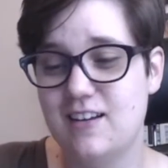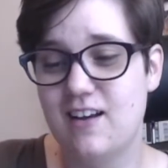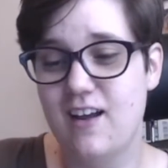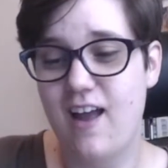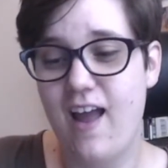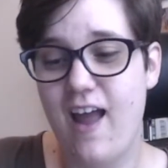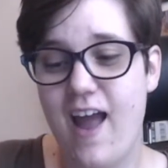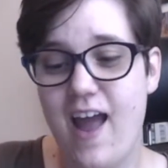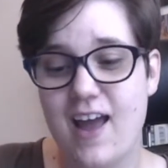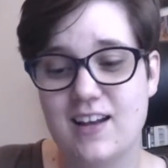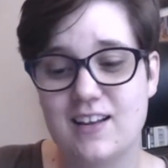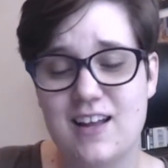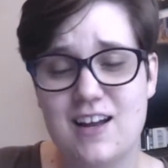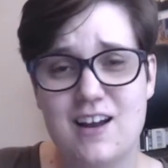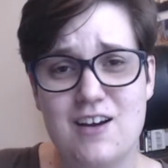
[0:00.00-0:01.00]

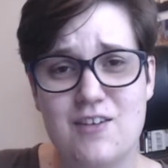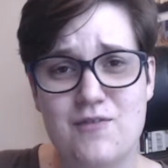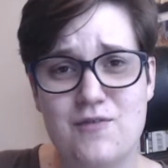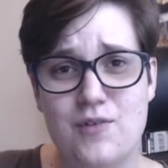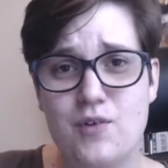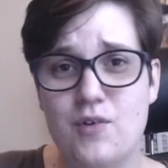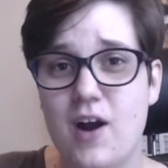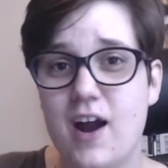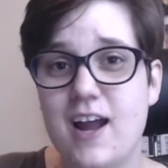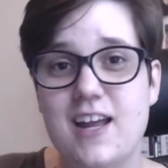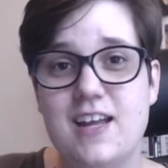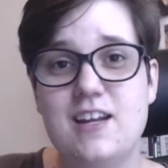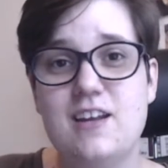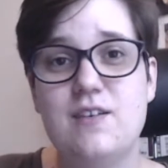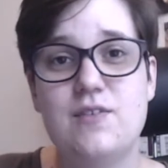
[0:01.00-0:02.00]
had a
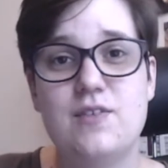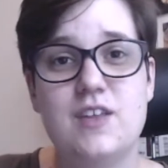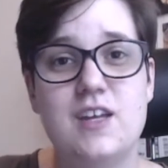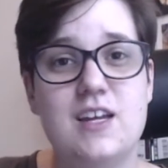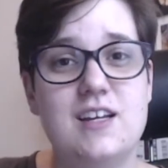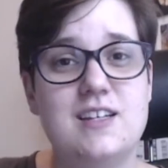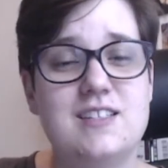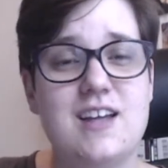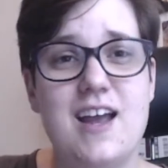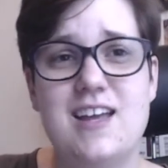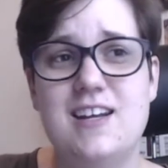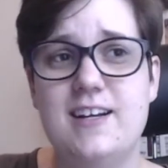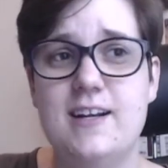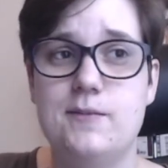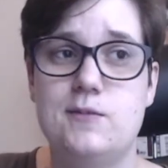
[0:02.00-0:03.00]
variety of things. I
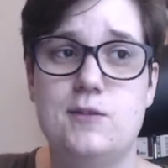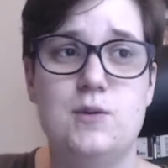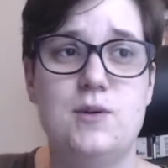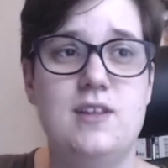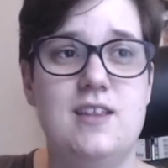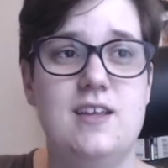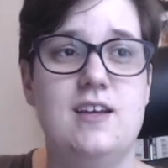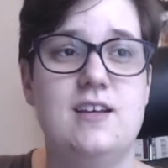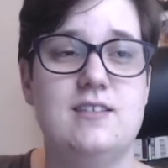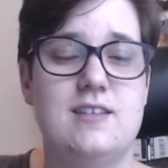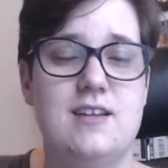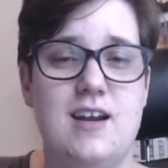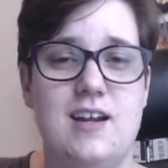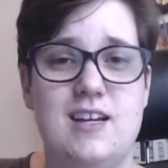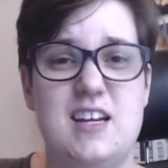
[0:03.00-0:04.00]
ended up doing things
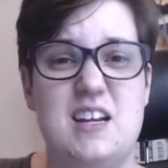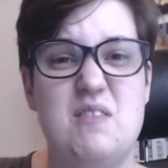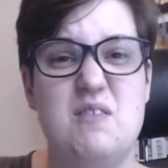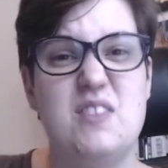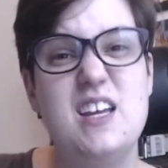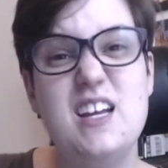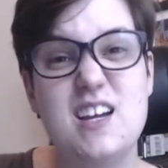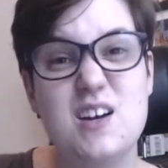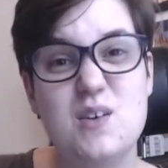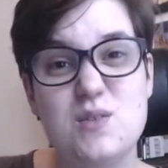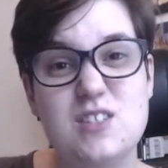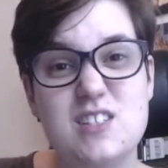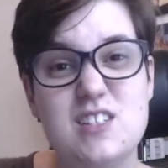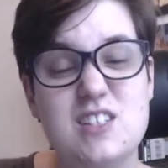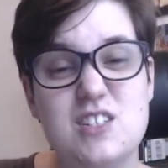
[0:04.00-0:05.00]
that I didn't even think I
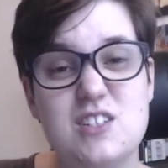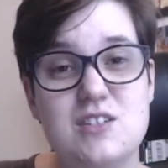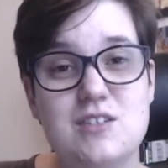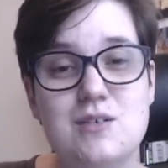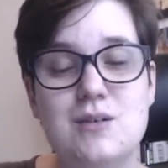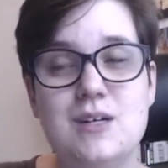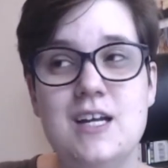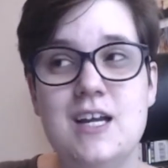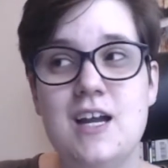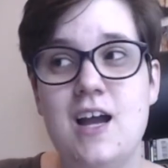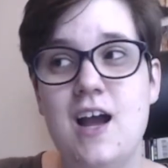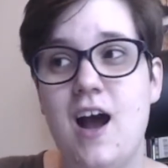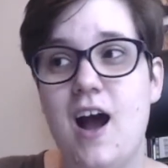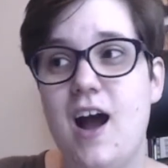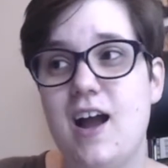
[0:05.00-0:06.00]
was gonna do.
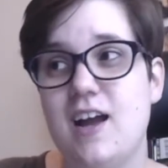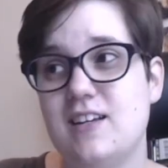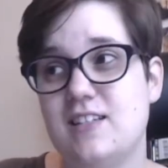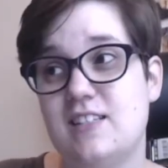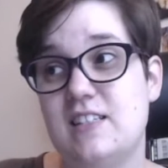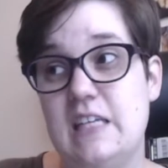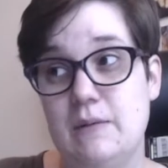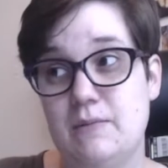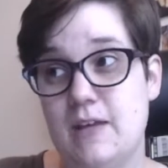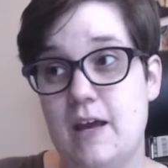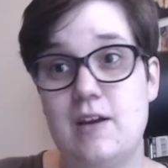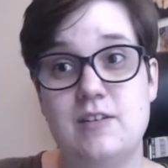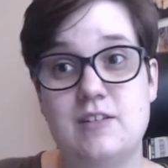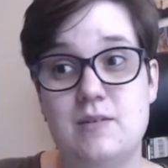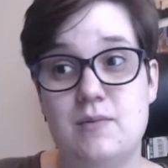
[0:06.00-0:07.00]
I skipped
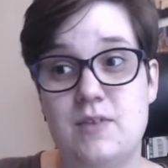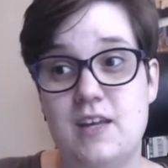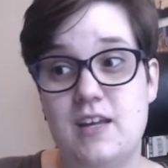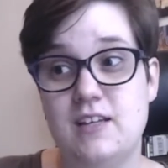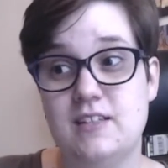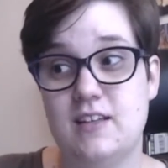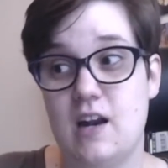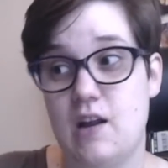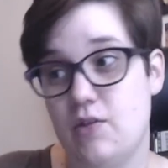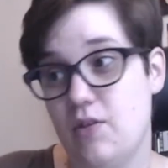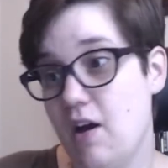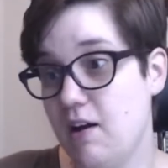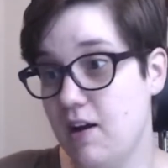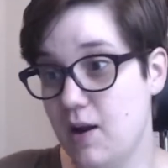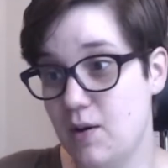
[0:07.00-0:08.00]
out on some things that I
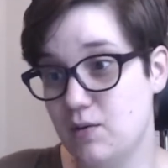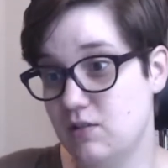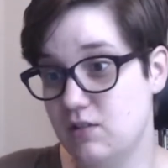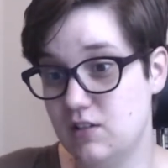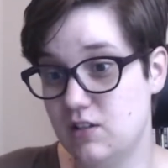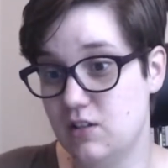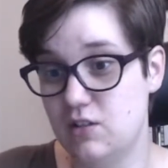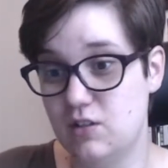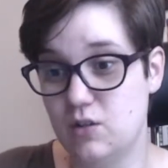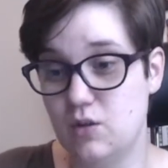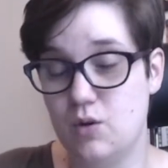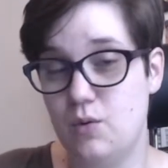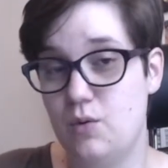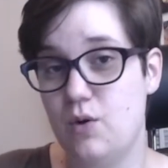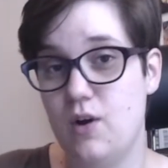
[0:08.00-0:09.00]
thought I was gonna
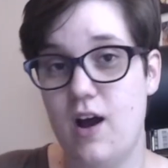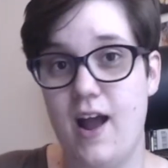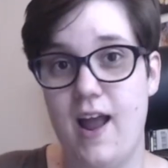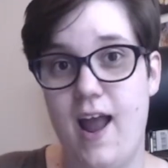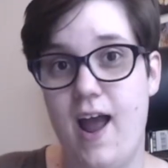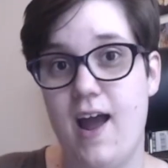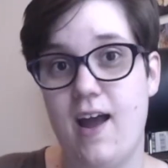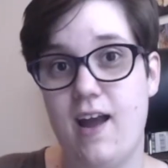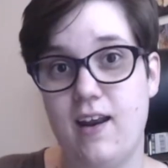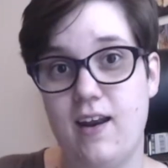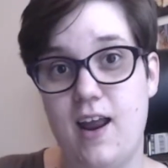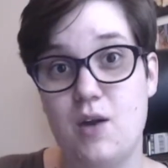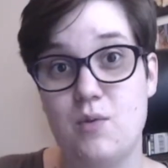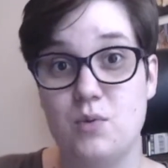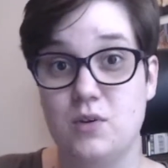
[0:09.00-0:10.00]
do. I had
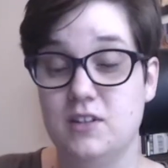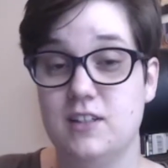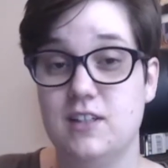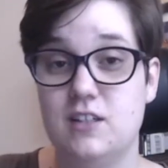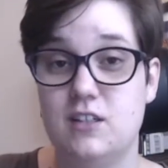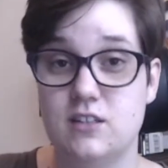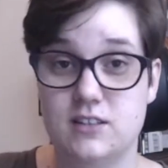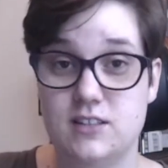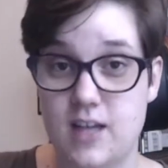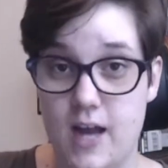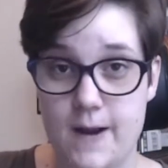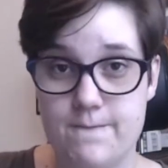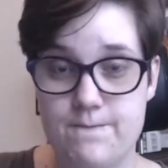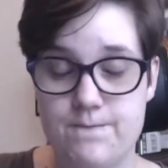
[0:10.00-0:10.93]
a really good time.